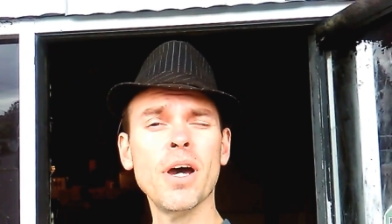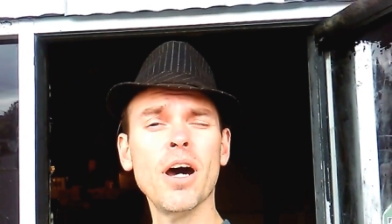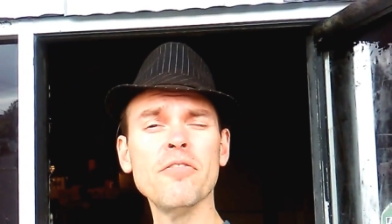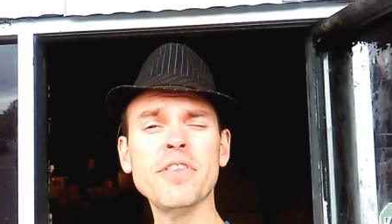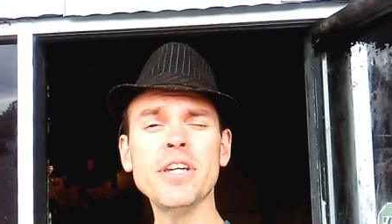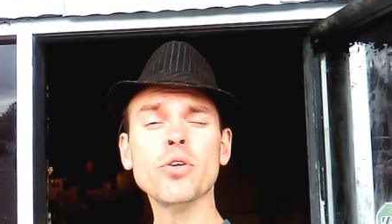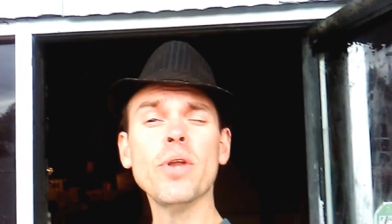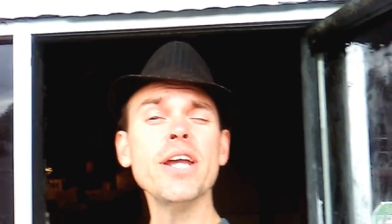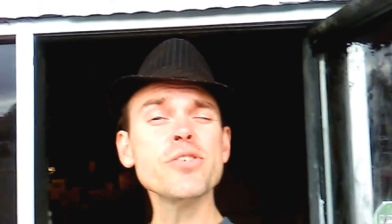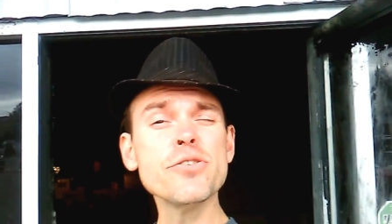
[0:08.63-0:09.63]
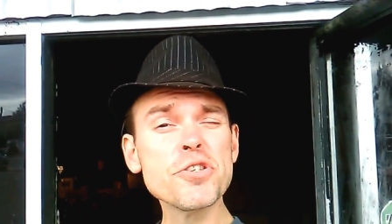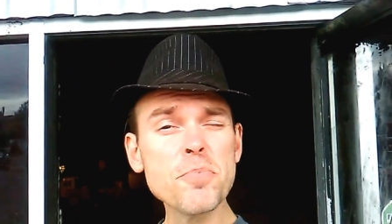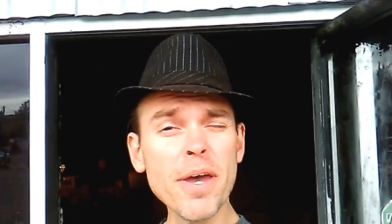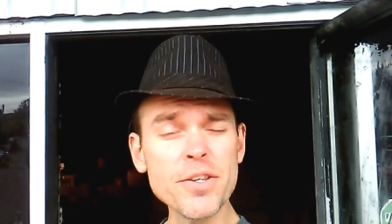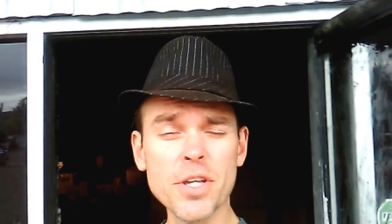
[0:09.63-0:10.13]
of the donation
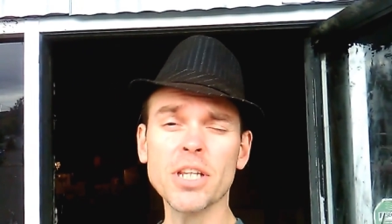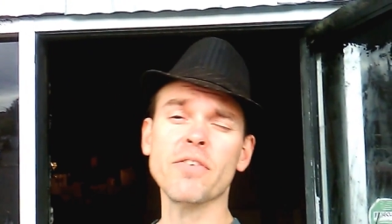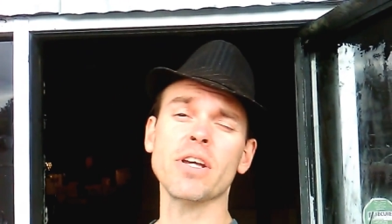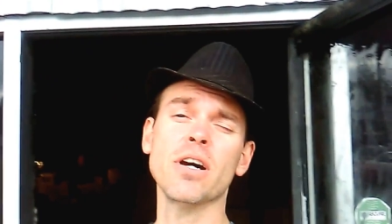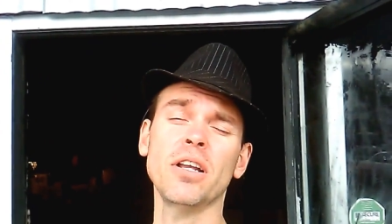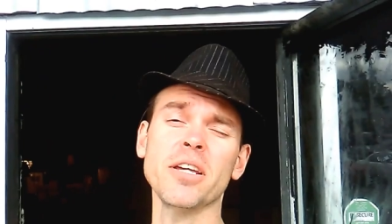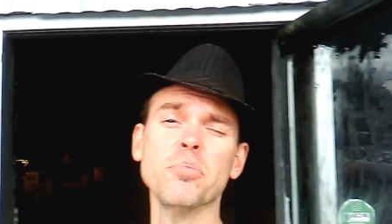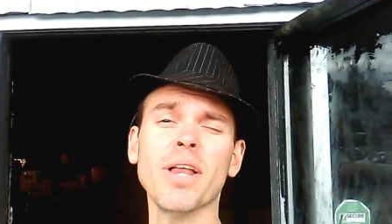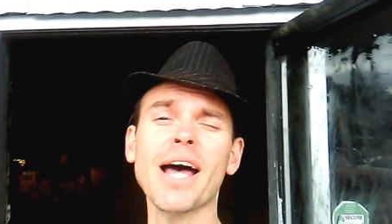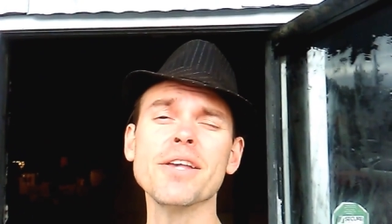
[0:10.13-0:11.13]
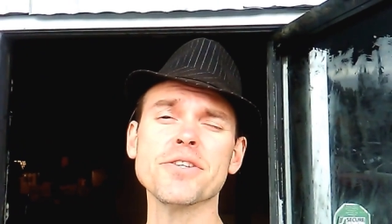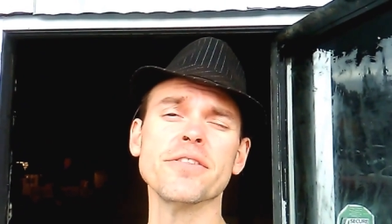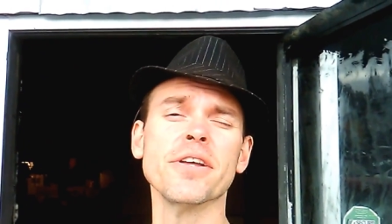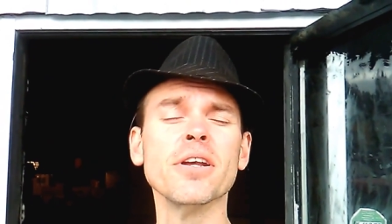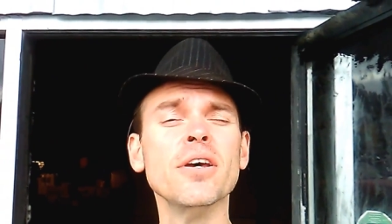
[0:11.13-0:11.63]
space at Living Cully Plaza
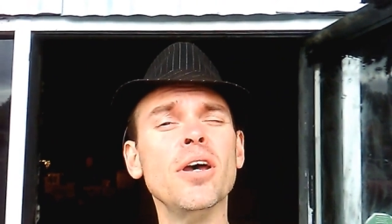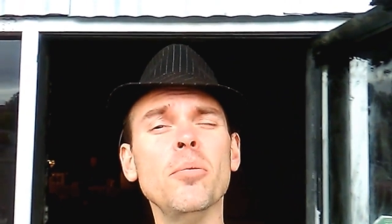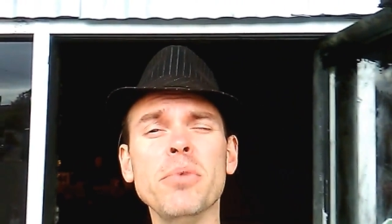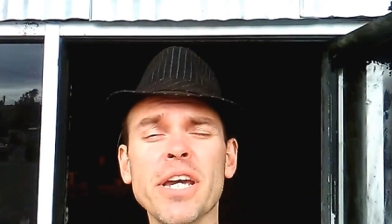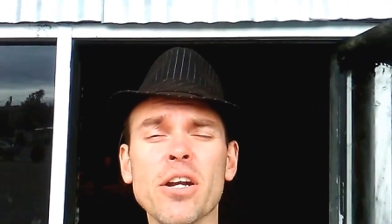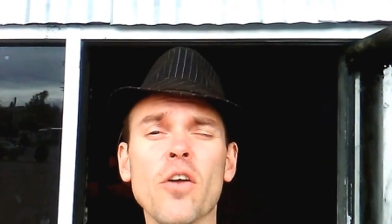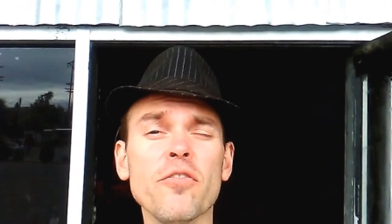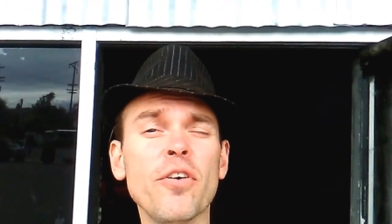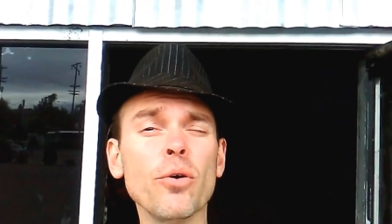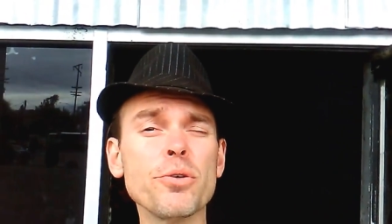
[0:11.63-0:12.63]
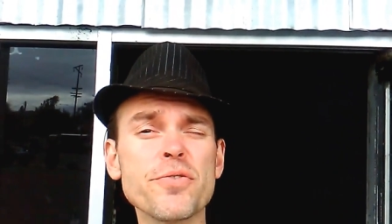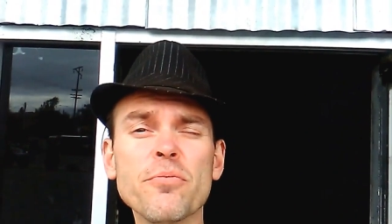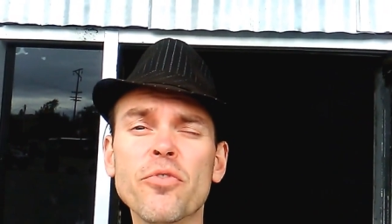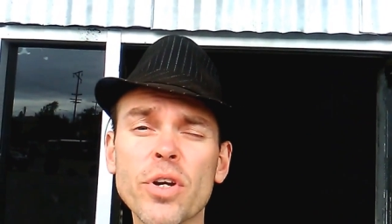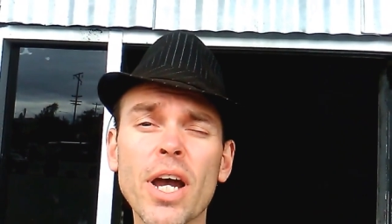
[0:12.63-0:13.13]
that me and all the folks from
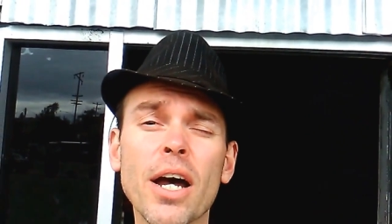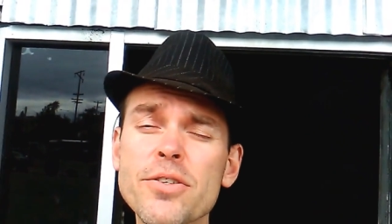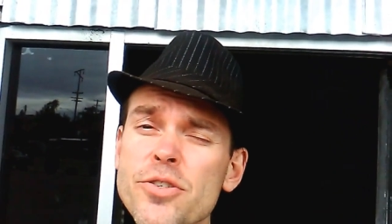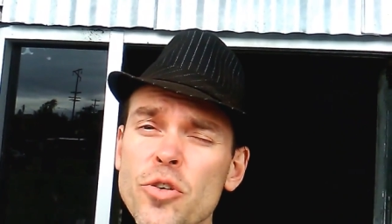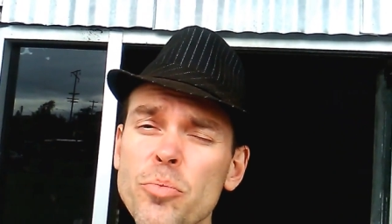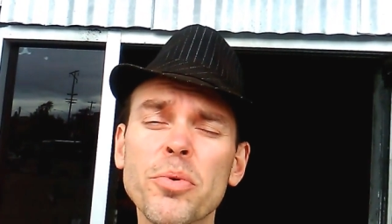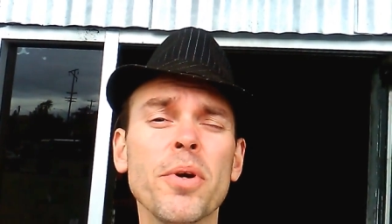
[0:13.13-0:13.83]
Free Hot Soup